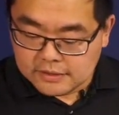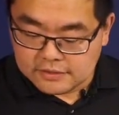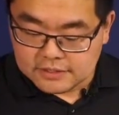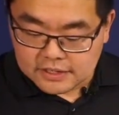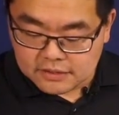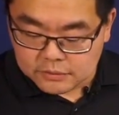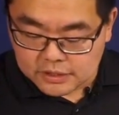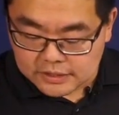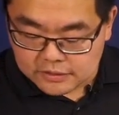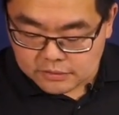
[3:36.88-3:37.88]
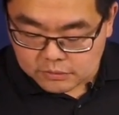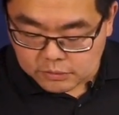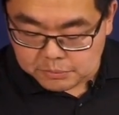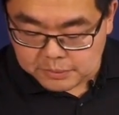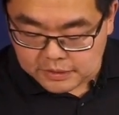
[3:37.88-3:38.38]
The second one
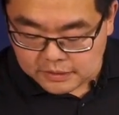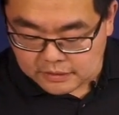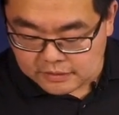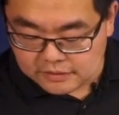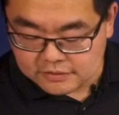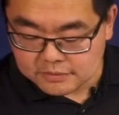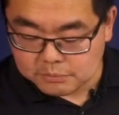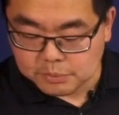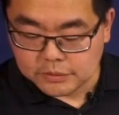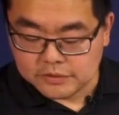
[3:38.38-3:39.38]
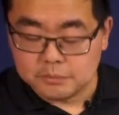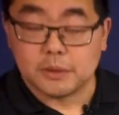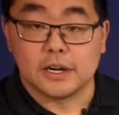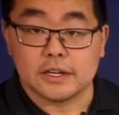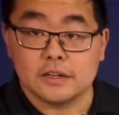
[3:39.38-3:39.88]
would be this bolted
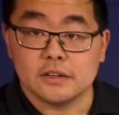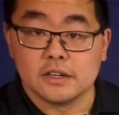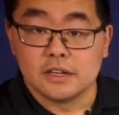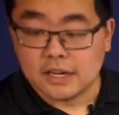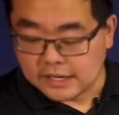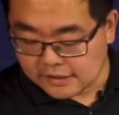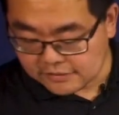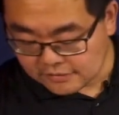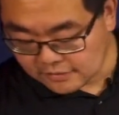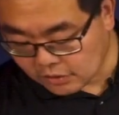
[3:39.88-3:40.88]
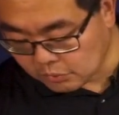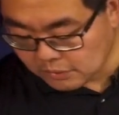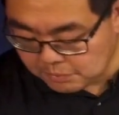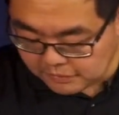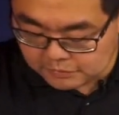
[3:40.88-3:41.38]
body. This is a
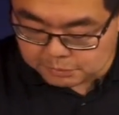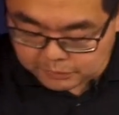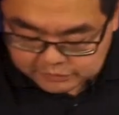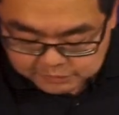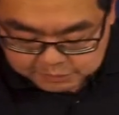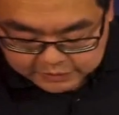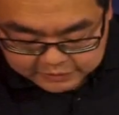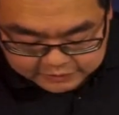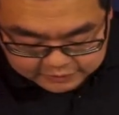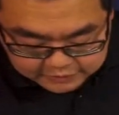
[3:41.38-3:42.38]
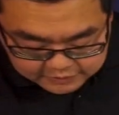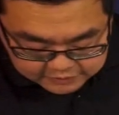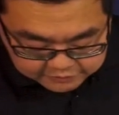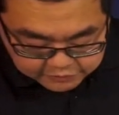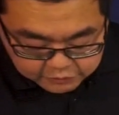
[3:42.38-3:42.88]
3-piece bolted body
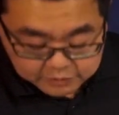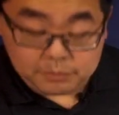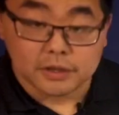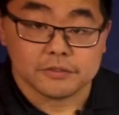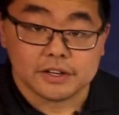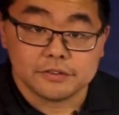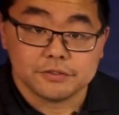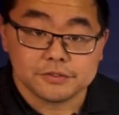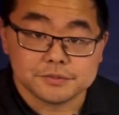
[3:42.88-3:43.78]
floating ball valve.